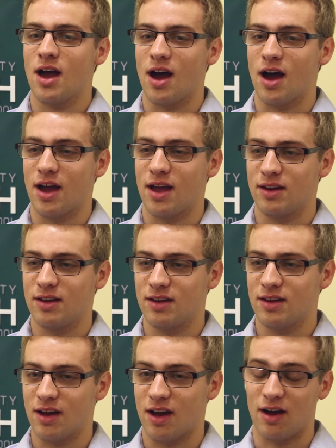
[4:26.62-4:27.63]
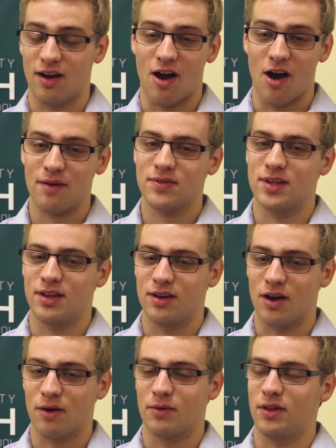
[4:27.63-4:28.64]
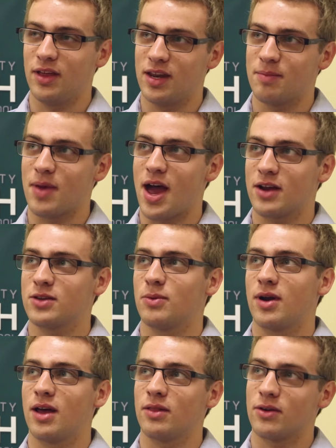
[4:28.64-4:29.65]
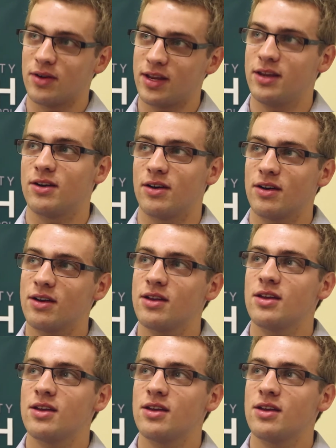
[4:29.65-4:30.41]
I'll relate it back to what I learned here.